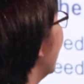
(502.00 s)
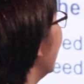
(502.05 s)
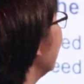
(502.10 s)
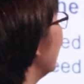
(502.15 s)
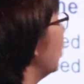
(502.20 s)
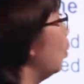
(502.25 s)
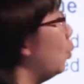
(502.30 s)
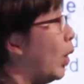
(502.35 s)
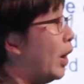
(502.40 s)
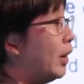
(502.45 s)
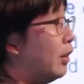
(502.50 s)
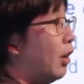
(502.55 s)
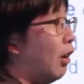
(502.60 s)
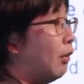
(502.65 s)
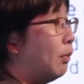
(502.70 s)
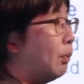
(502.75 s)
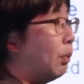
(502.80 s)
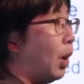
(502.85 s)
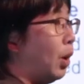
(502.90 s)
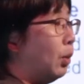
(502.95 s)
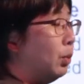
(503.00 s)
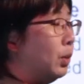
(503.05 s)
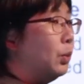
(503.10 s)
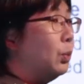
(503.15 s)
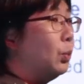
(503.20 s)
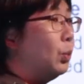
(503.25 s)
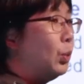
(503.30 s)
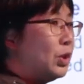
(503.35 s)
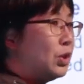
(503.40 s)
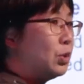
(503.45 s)
as a one-off
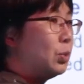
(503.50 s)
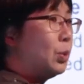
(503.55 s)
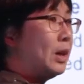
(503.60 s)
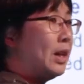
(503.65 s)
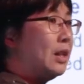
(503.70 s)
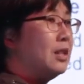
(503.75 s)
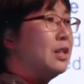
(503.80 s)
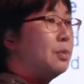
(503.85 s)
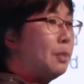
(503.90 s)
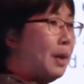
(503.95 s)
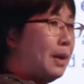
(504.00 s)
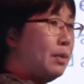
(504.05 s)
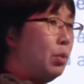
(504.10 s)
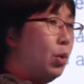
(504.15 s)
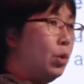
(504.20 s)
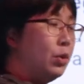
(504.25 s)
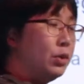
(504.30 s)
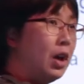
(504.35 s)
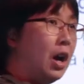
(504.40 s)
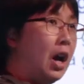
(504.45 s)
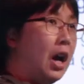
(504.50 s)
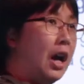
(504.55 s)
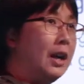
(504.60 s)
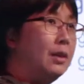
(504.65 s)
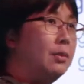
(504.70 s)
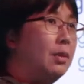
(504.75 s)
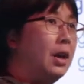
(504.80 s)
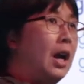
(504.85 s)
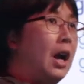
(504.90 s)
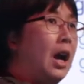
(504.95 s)
problem, which we can spend more
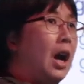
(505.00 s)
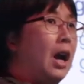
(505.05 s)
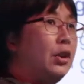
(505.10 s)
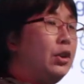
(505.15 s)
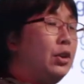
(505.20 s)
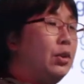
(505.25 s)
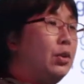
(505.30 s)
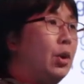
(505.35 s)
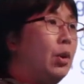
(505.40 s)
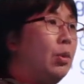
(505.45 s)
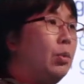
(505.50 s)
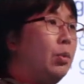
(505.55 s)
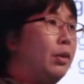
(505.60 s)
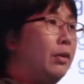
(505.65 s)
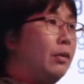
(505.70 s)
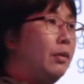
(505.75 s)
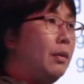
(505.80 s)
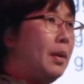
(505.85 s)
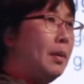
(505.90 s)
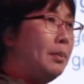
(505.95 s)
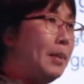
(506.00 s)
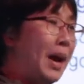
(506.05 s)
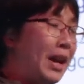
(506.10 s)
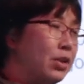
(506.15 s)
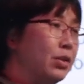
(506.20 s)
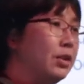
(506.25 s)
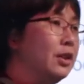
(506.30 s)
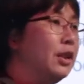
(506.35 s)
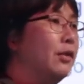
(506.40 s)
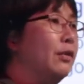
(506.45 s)
time, with
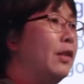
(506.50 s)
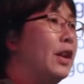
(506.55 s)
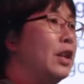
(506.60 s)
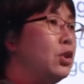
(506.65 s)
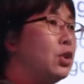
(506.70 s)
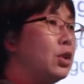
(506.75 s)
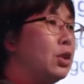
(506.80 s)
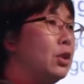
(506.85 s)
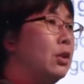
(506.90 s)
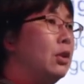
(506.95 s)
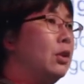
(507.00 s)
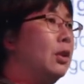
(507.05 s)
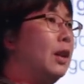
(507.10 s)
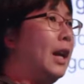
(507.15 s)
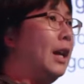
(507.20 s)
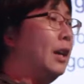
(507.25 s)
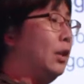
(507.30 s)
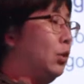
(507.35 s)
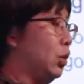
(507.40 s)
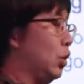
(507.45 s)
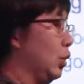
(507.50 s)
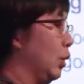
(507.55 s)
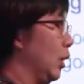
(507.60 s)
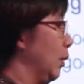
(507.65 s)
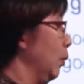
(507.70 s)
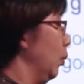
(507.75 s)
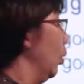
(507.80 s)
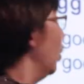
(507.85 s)
manual intervention and doing